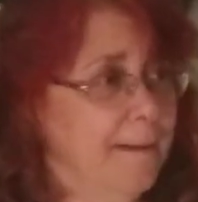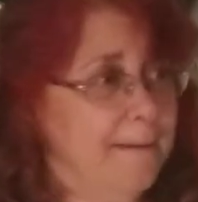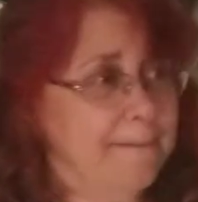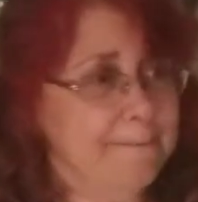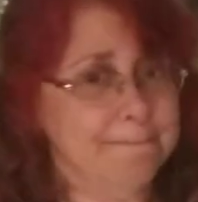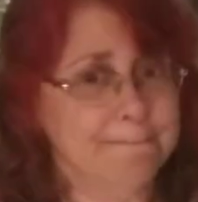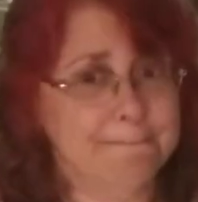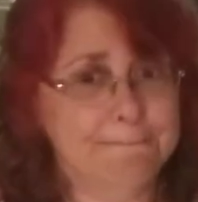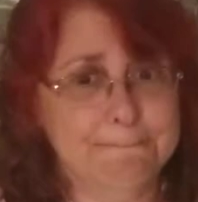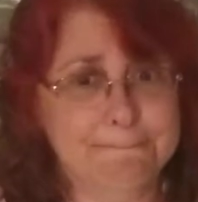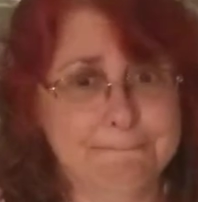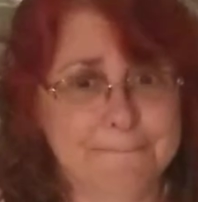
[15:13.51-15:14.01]

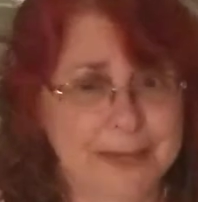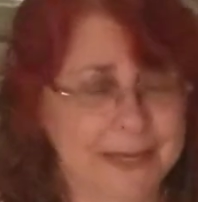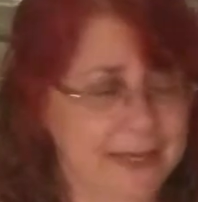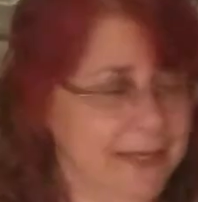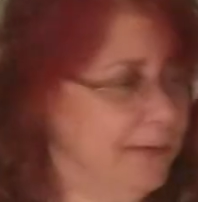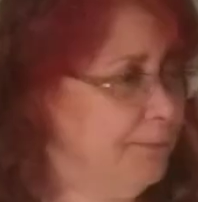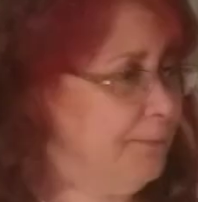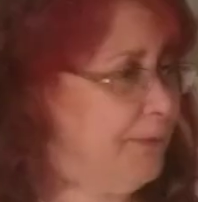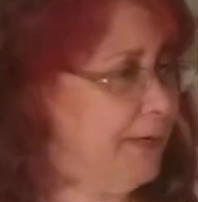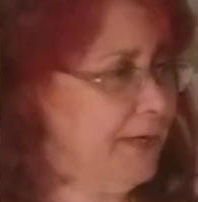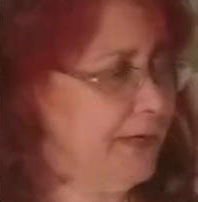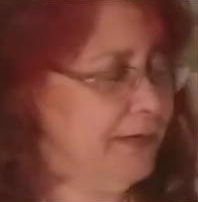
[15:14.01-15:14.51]

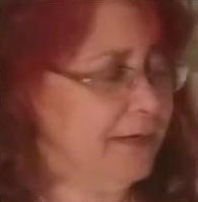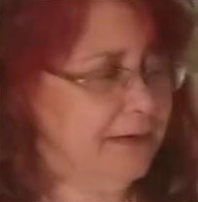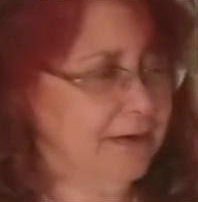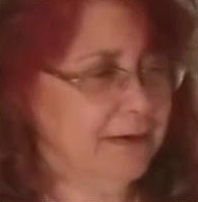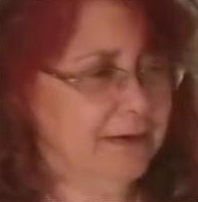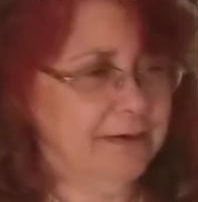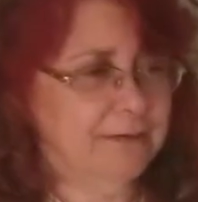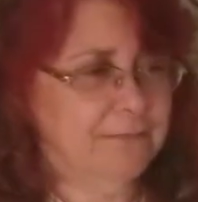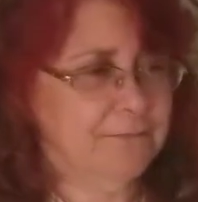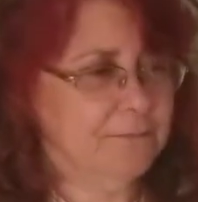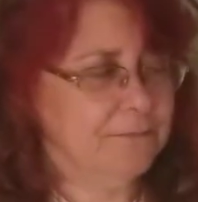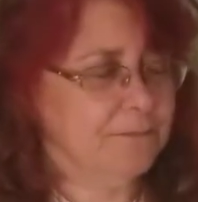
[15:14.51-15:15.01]
Maybe
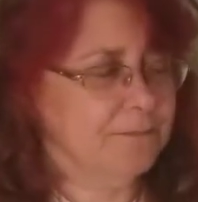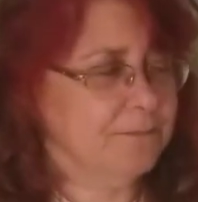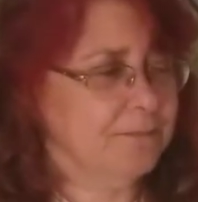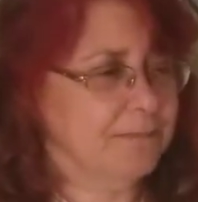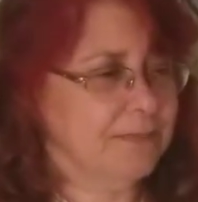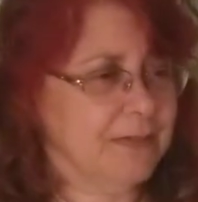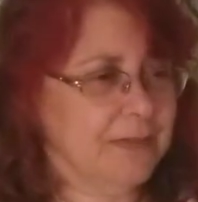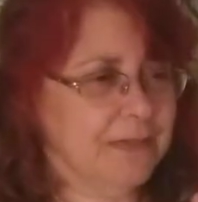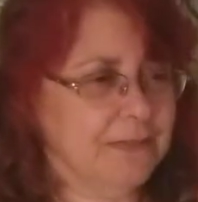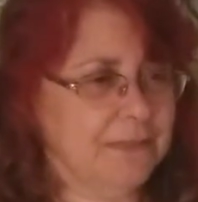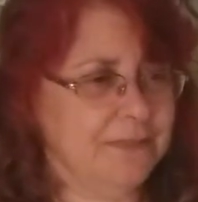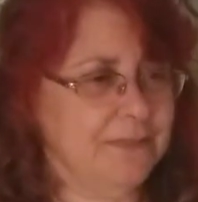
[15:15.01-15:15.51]

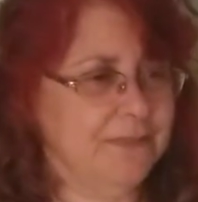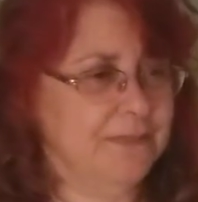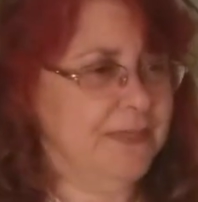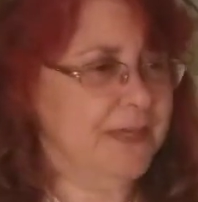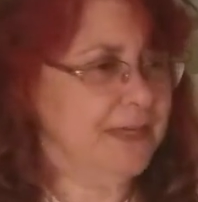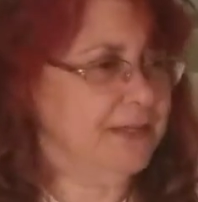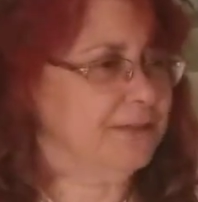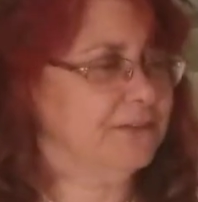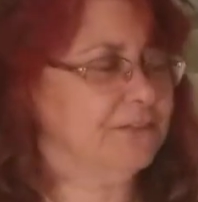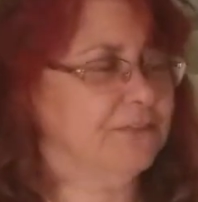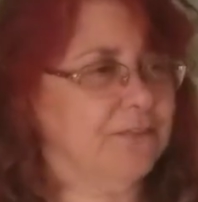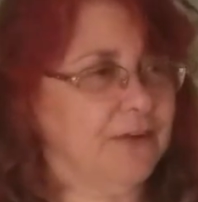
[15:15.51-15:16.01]

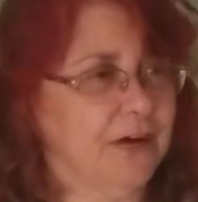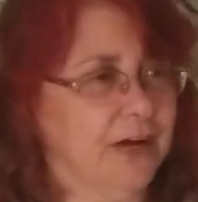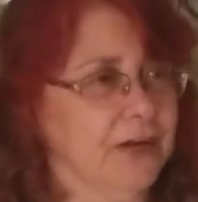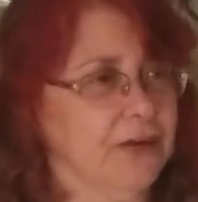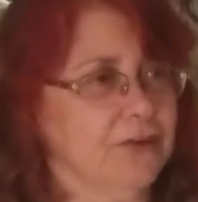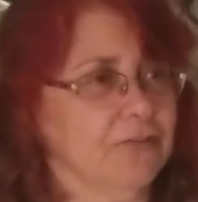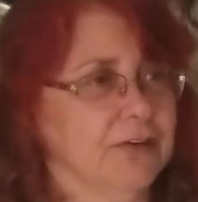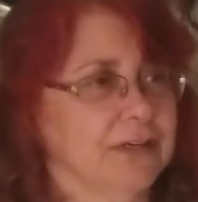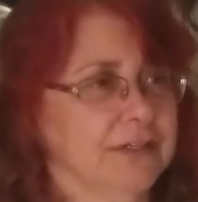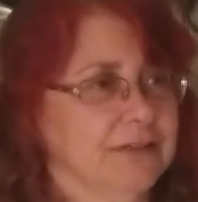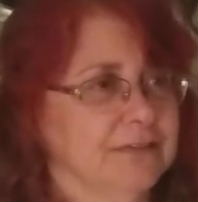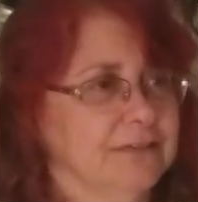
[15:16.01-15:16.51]
this
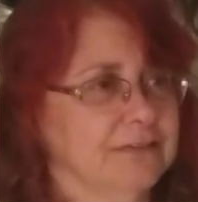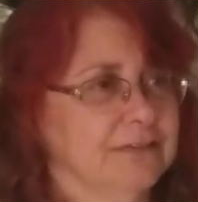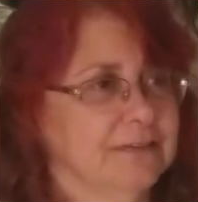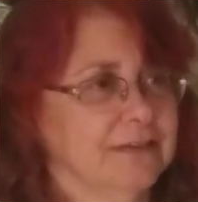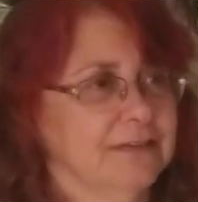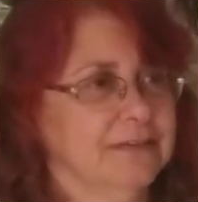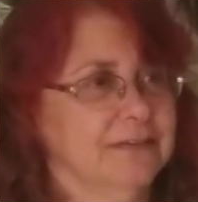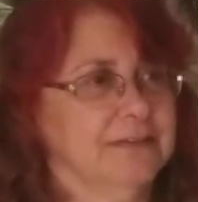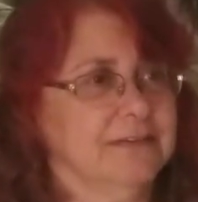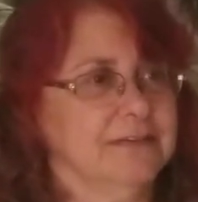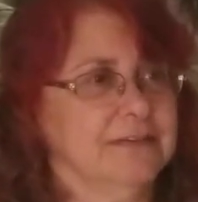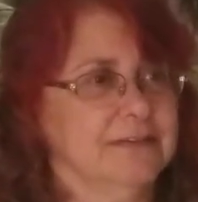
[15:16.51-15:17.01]
virus
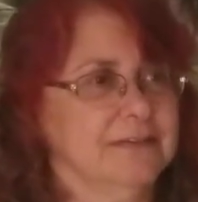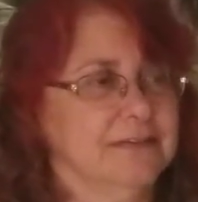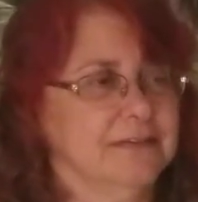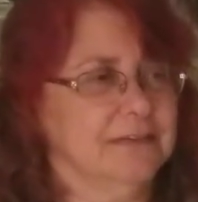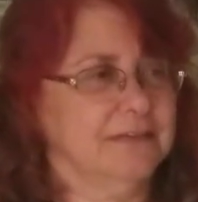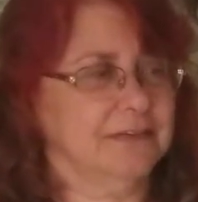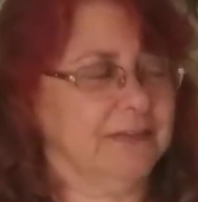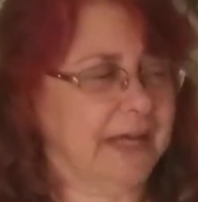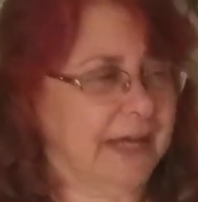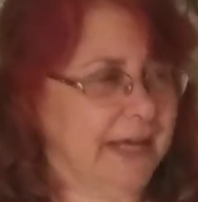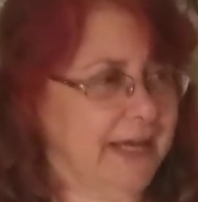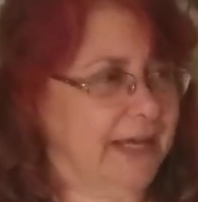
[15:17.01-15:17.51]

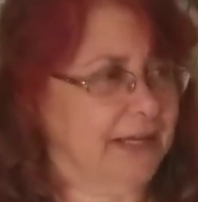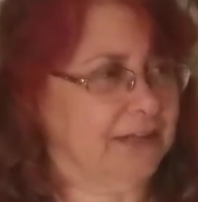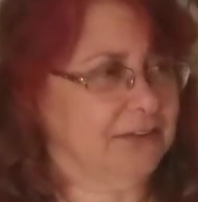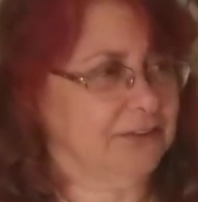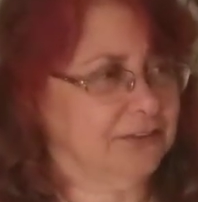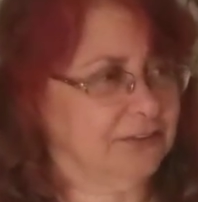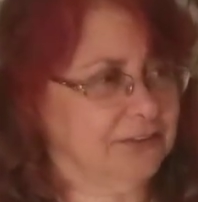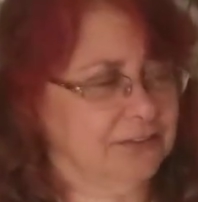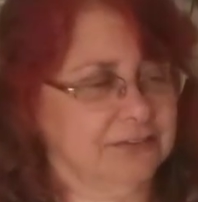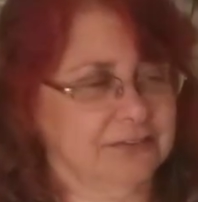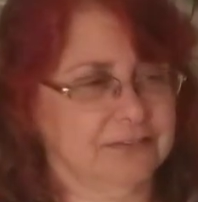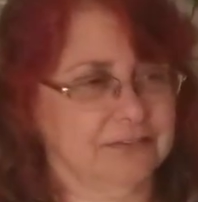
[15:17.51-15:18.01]

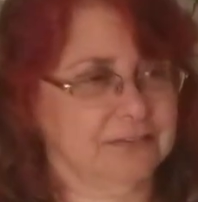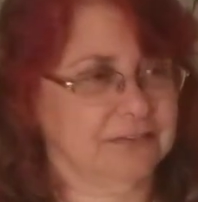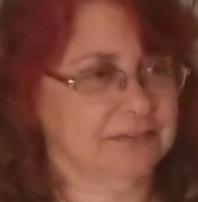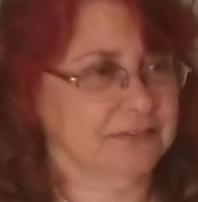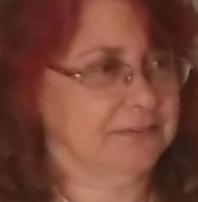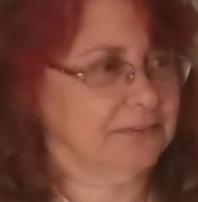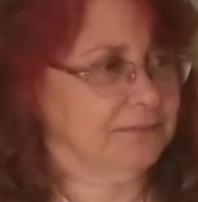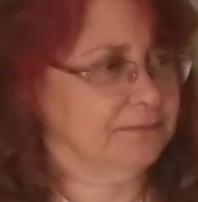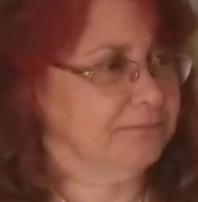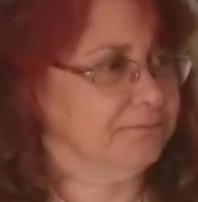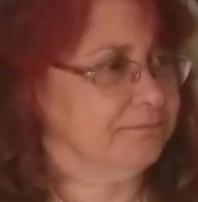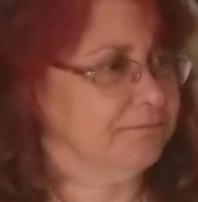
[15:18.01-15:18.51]
lasts